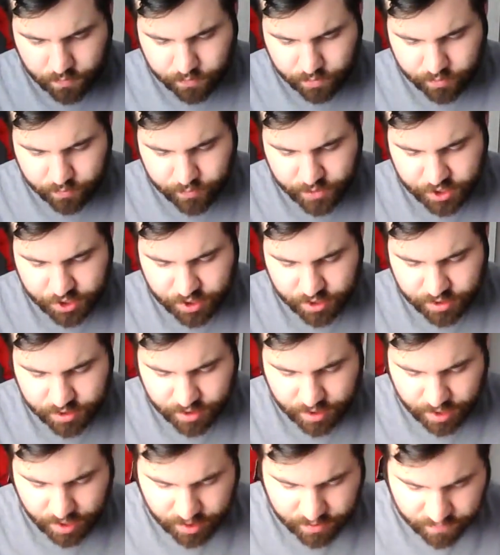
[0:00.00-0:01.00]
Mission to
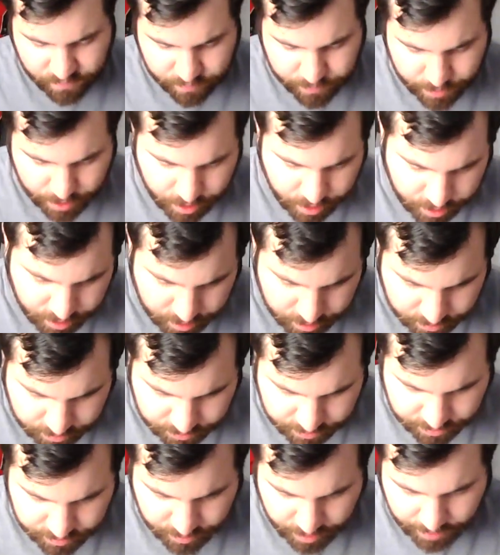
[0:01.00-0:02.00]
Native
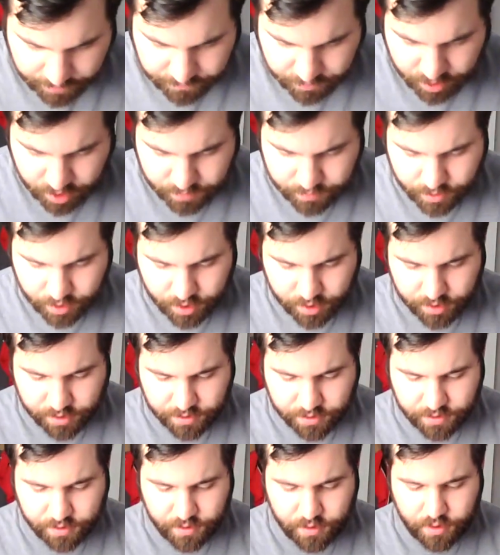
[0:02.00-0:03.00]
Americans, African
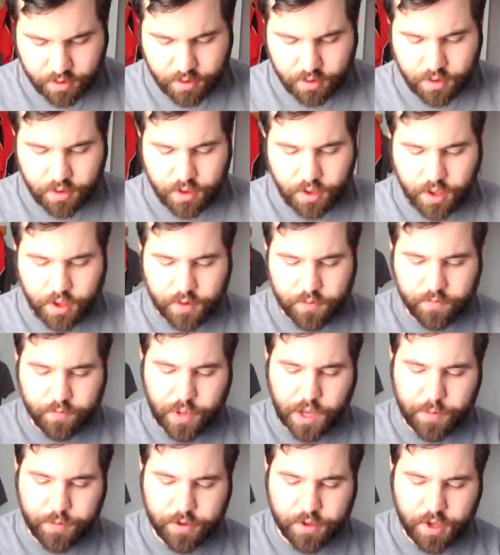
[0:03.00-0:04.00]
Americans, and
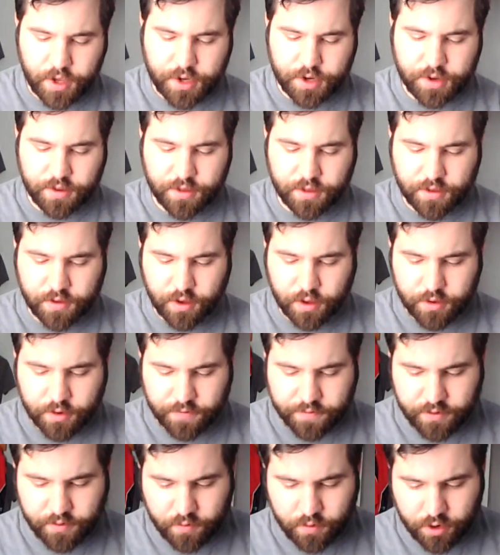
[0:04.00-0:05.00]
populations all over
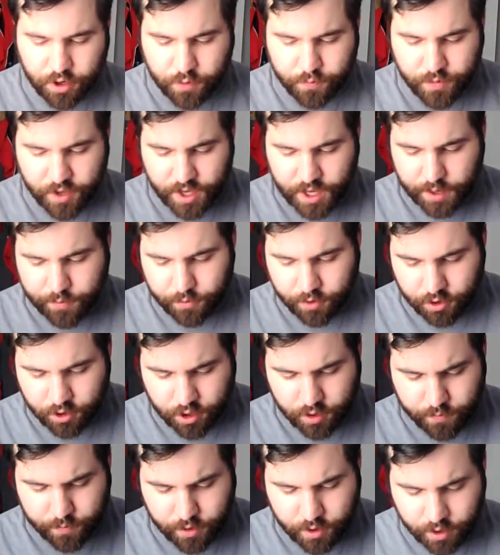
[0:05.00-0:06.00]
the world became a
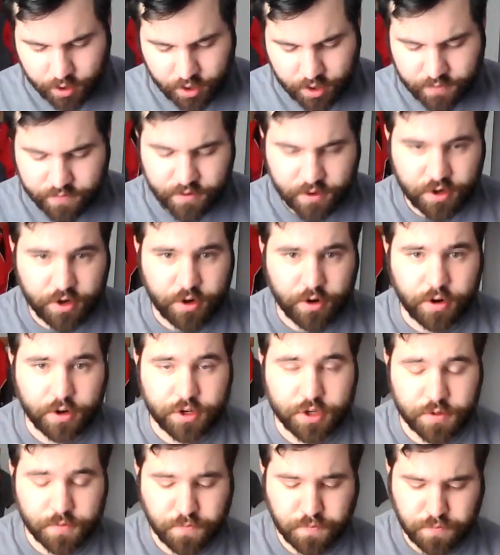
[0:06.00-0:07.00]
hallmark of the church.
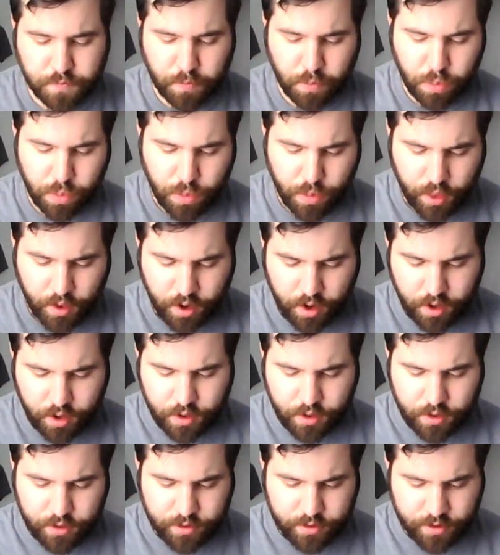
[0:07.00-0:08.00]

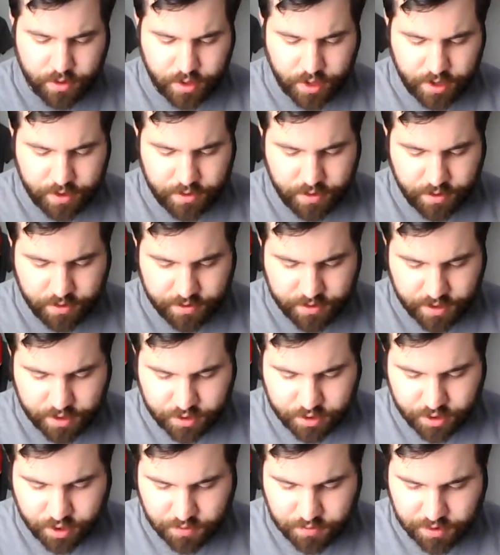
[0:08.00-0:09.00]
The 19th
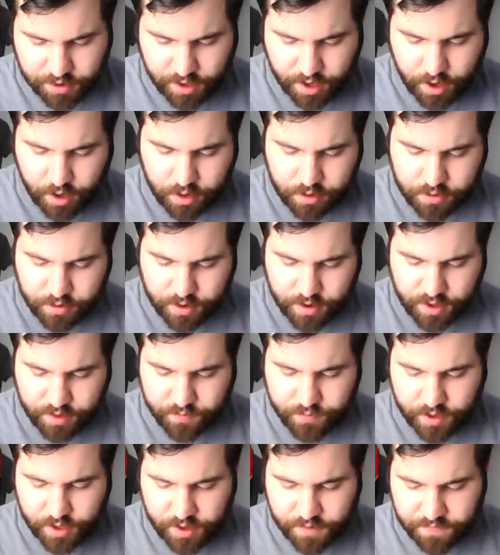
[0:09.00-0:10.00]
century was characterized
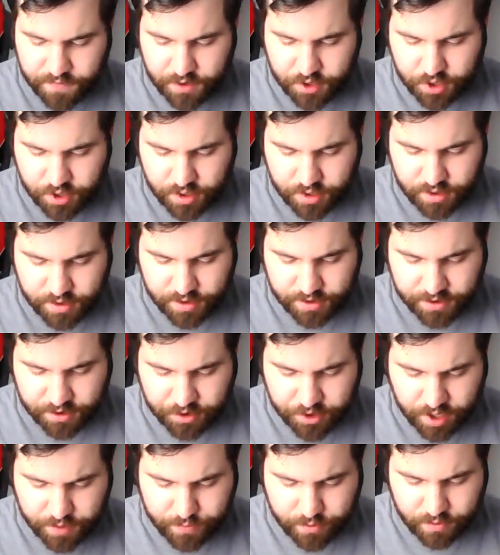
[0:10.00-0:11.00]
by division and
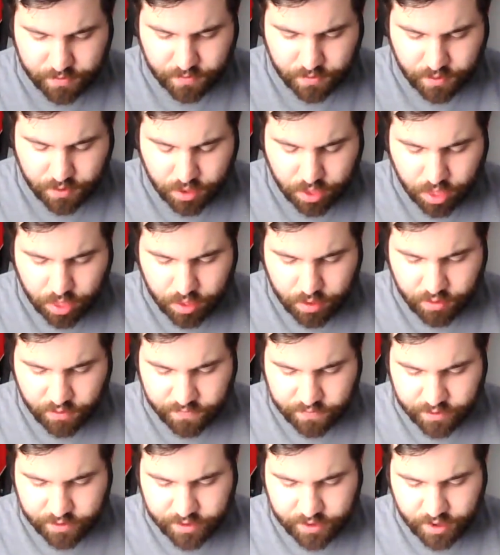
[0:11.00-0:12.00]
disagreement over
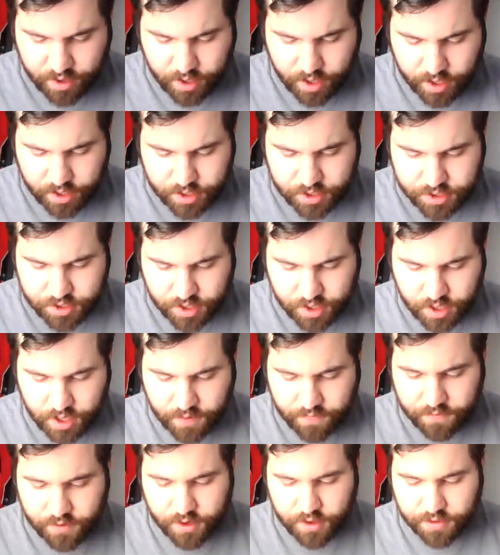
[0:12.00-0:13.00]
theology,
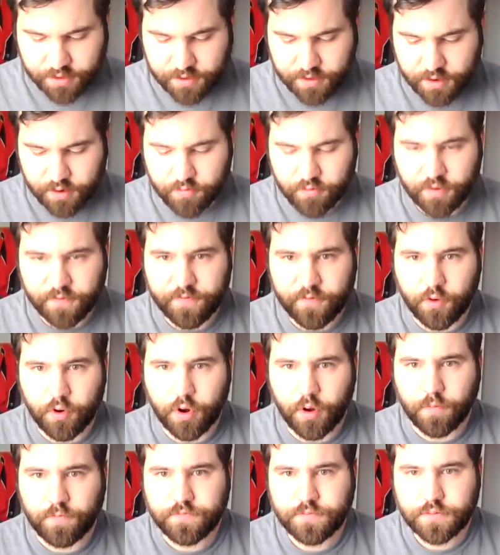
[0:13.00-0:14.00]
governance, and
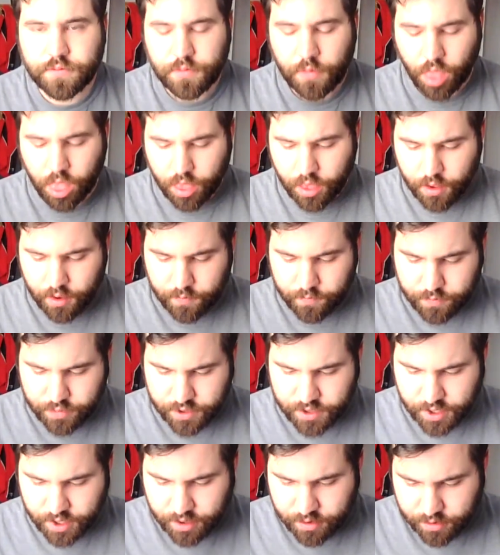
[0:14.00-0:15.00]
reform,
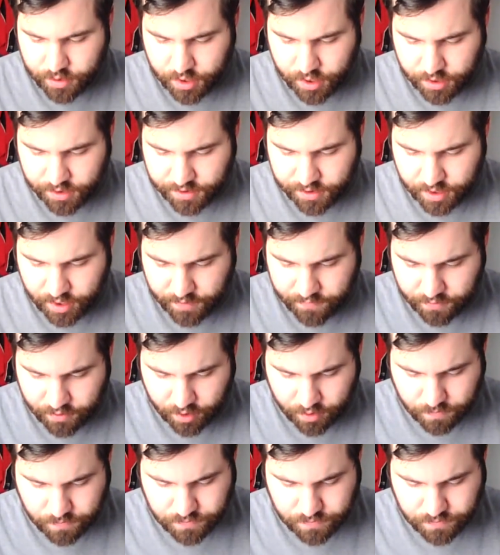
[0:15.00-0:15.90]
particularly slavery.